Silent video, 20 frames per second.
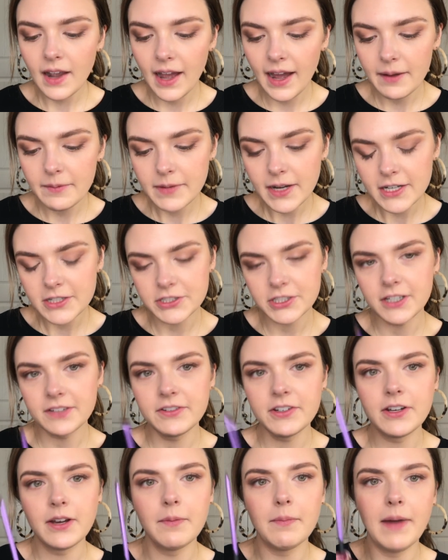I'm not sure if
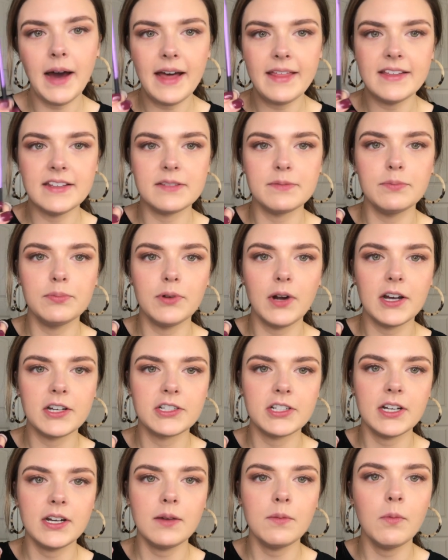you can buy this
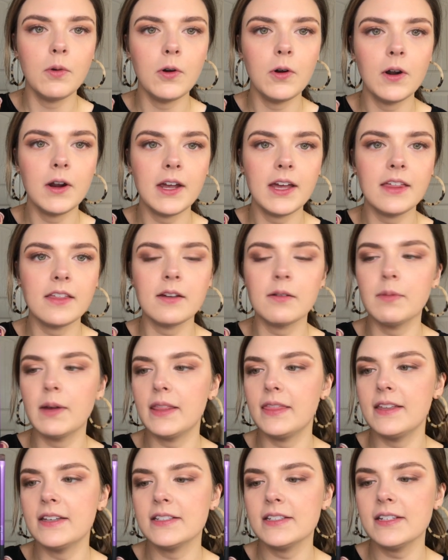brush anymore either,
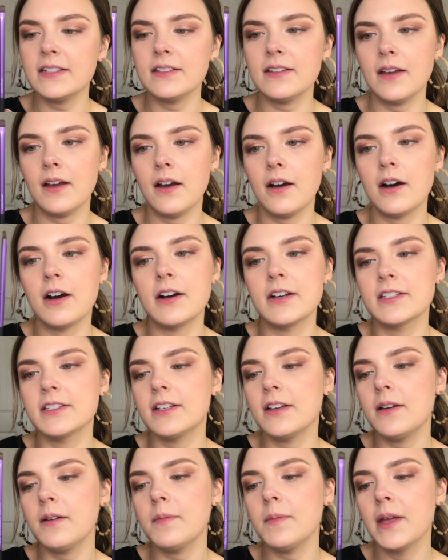but this is
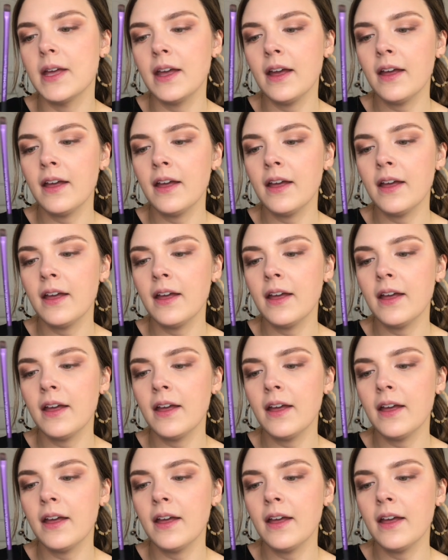awesome